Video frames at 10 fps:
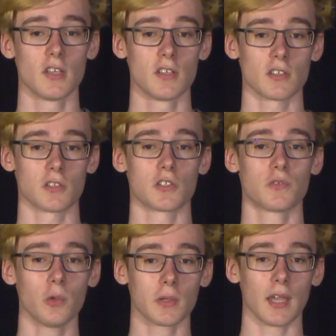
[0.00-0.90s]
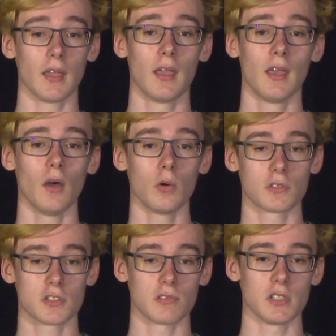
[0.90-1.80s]
such as 4K or
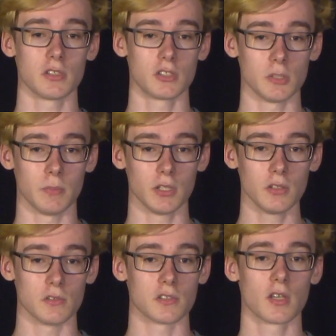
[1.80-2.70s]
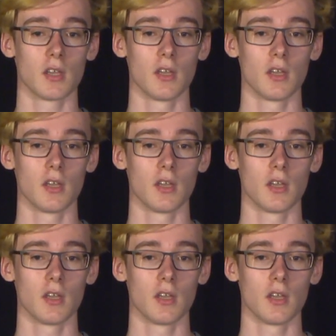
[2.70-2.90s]
discrete GPUs,